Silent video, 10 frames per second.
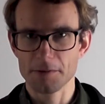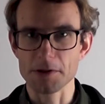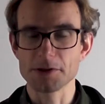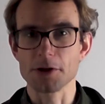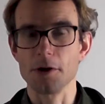
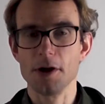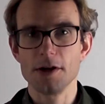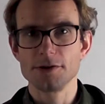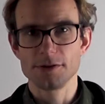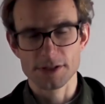Right? So
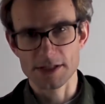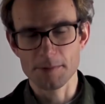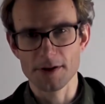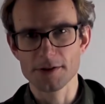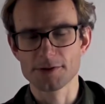
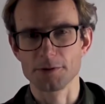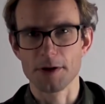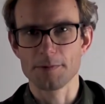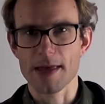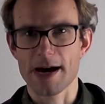similar to
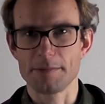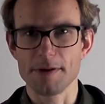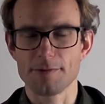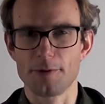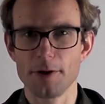what we had
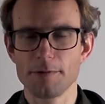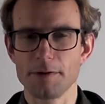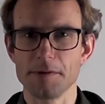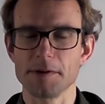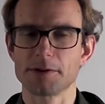before
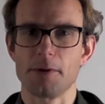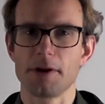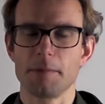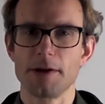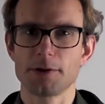when we were
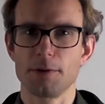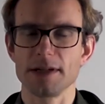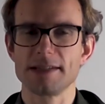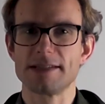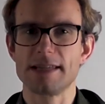talking about
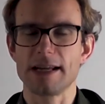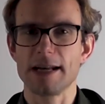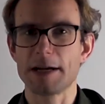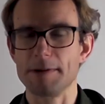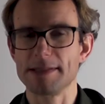coexisting
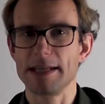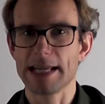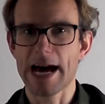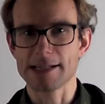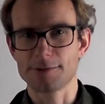liquid and
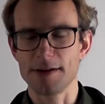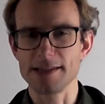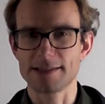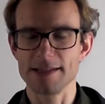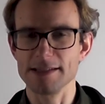gas
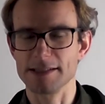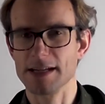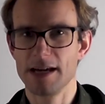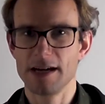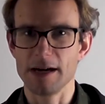
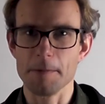phases